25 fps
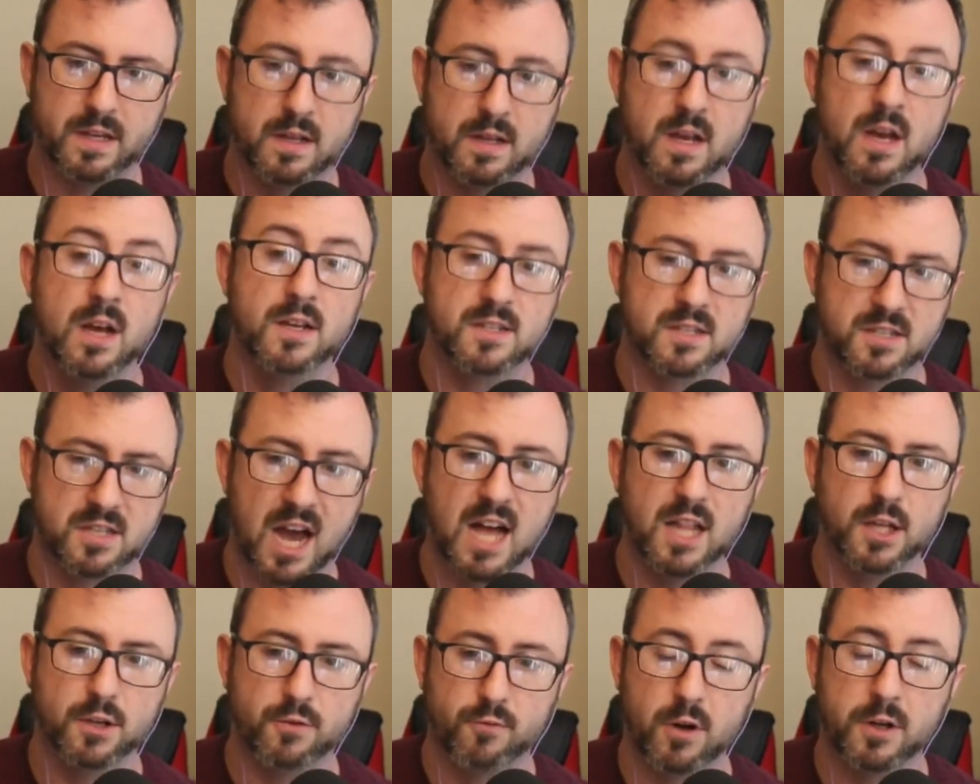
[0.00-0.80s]

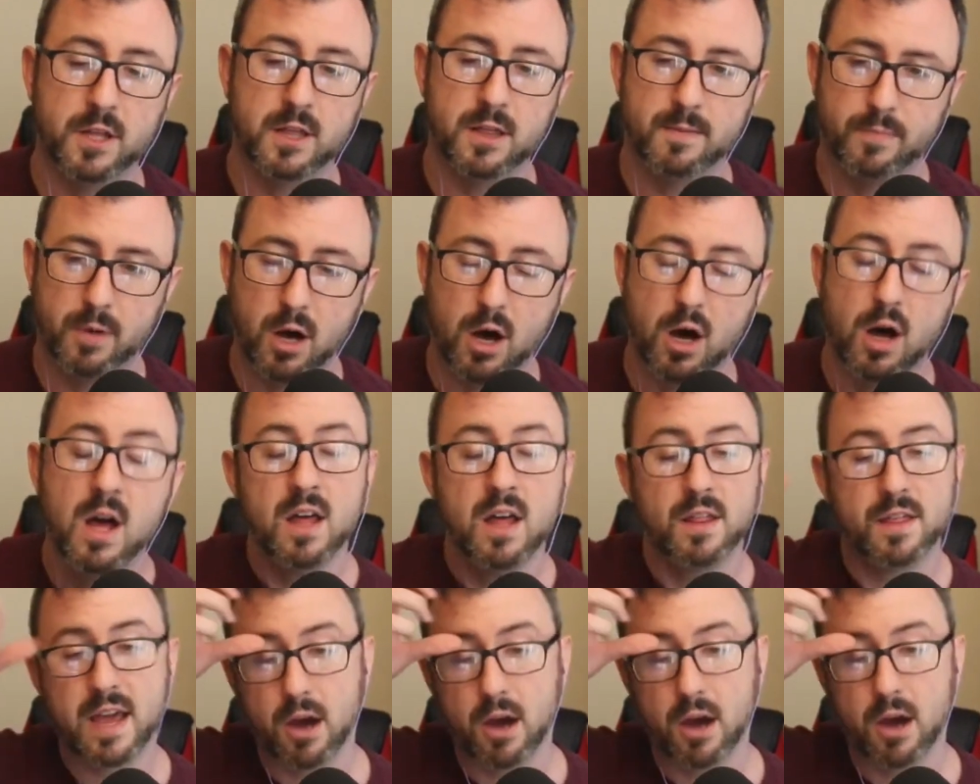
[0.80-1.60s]
solid running the
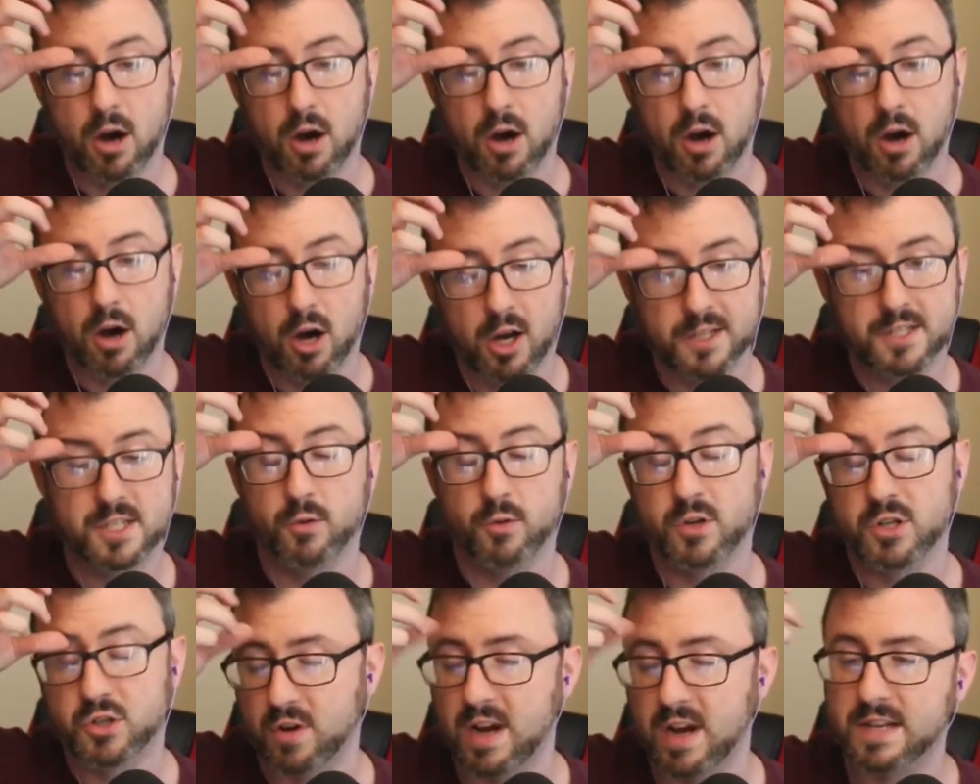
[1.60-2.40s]
ball. They also
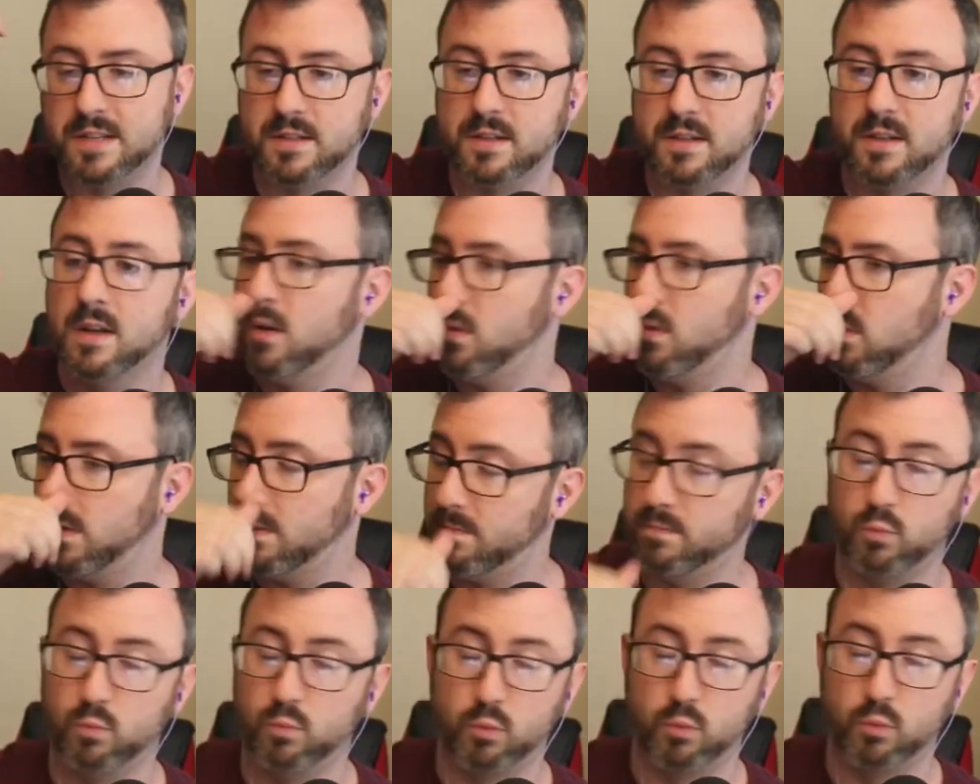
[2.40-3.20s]
addressed
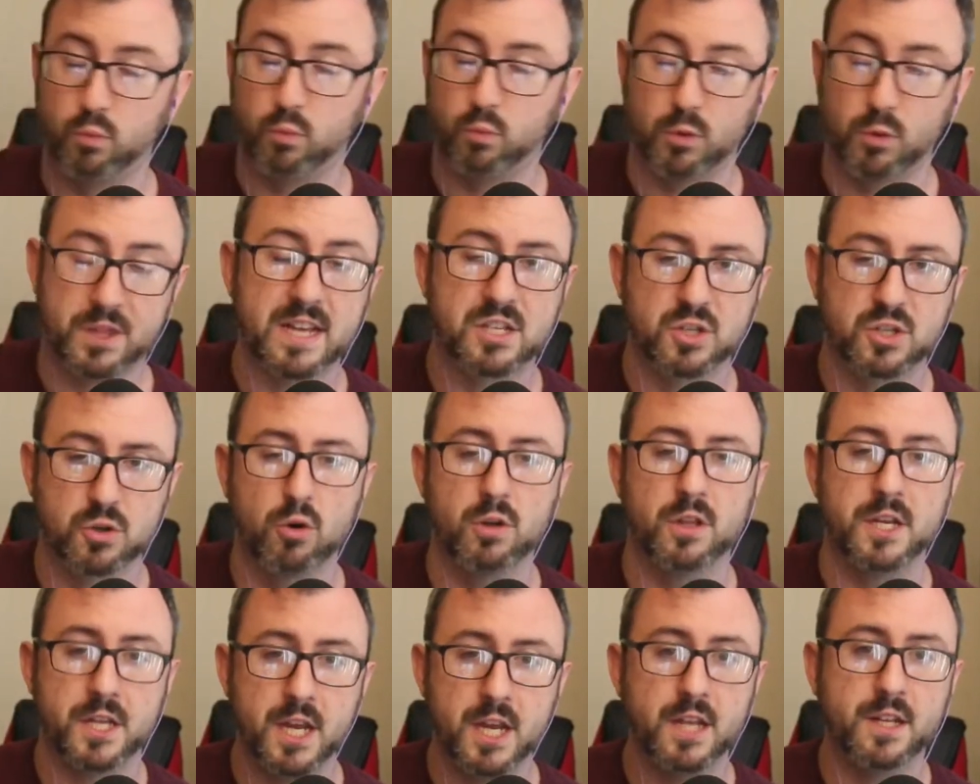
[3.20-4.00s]
what they
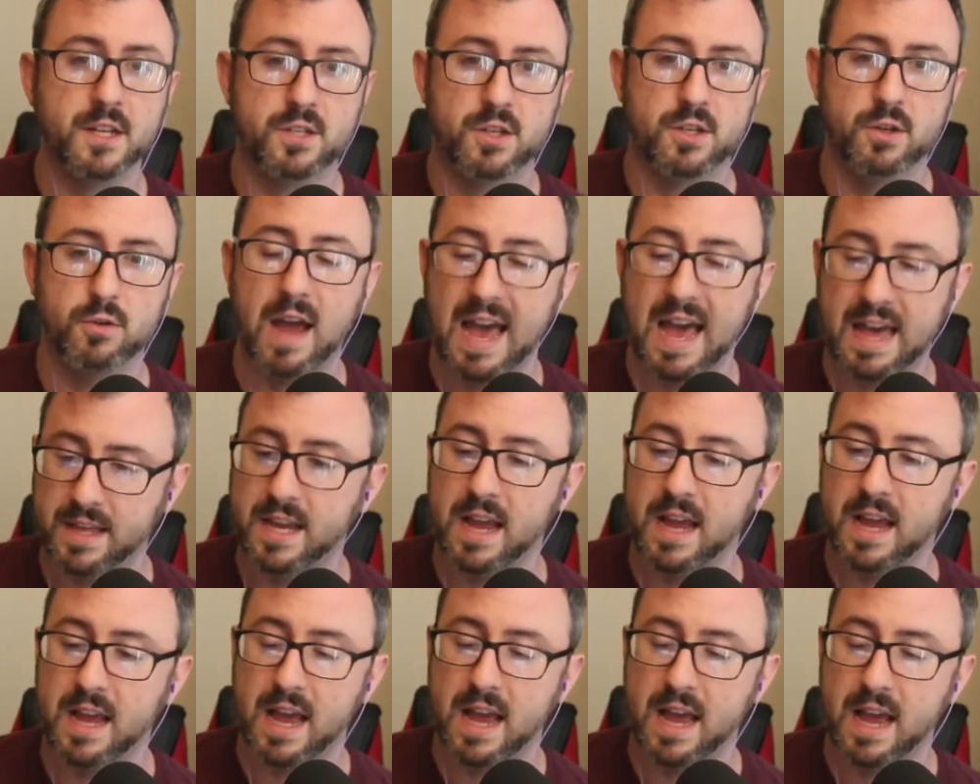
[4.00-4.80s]
sorely needed to.
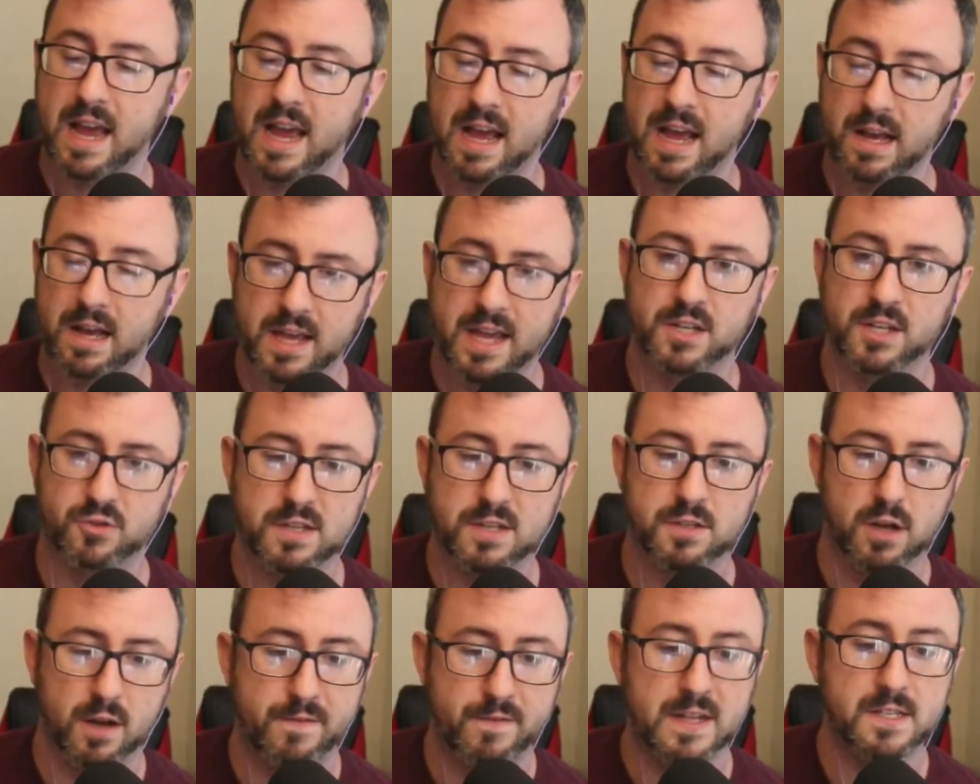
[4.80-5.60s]
They addressed
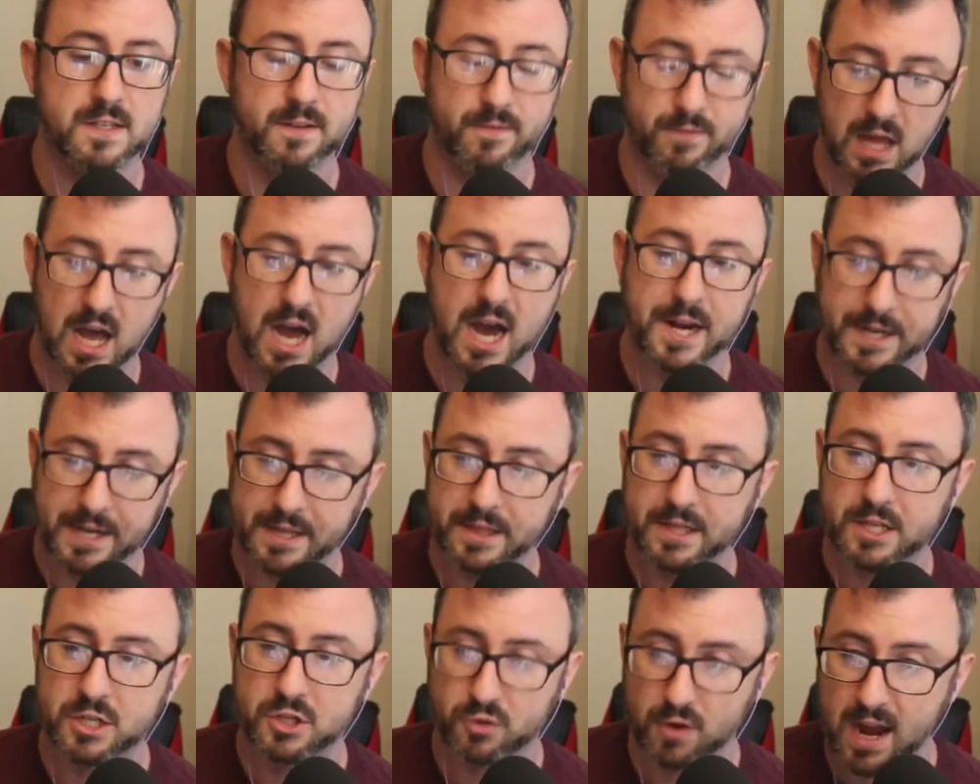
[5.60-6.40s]
offensive line
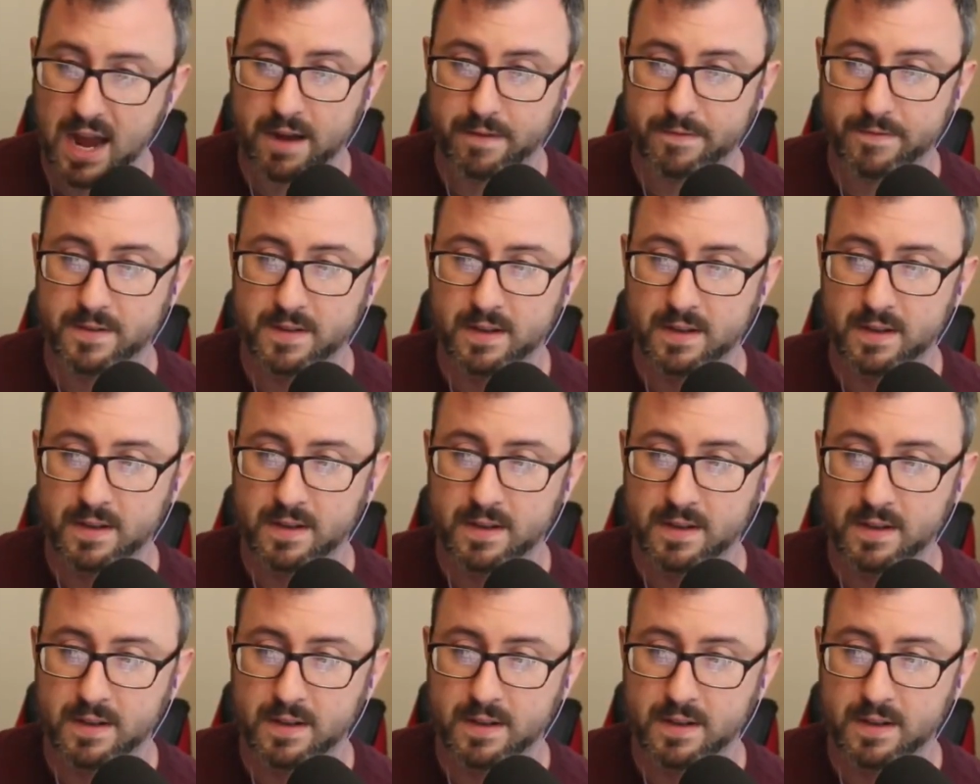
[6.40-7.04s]
in the draft.